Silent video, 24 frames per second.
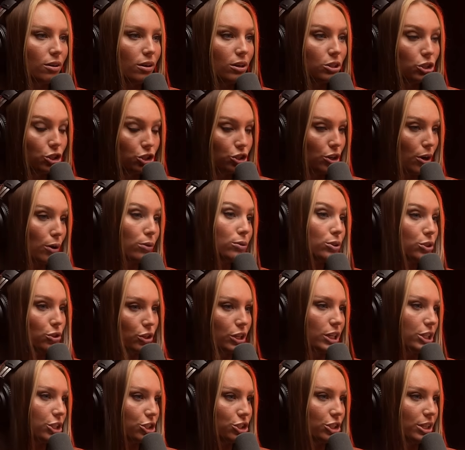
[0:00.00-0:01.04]
shows
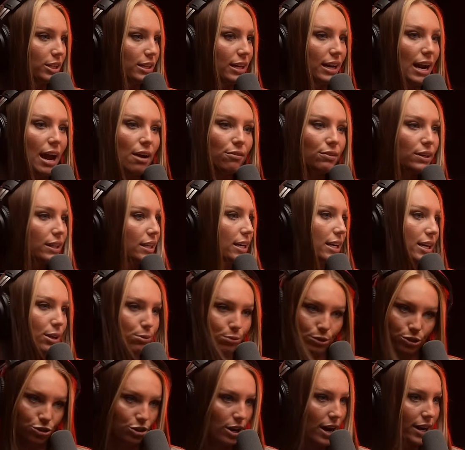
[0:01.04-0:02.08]
Christian that everything he
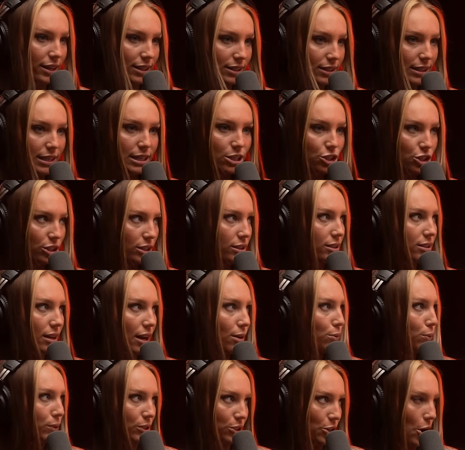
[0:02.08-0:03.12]
was trying to teach his
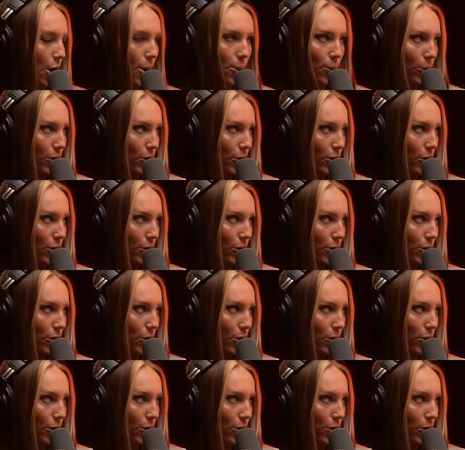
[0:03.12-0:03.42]
son was not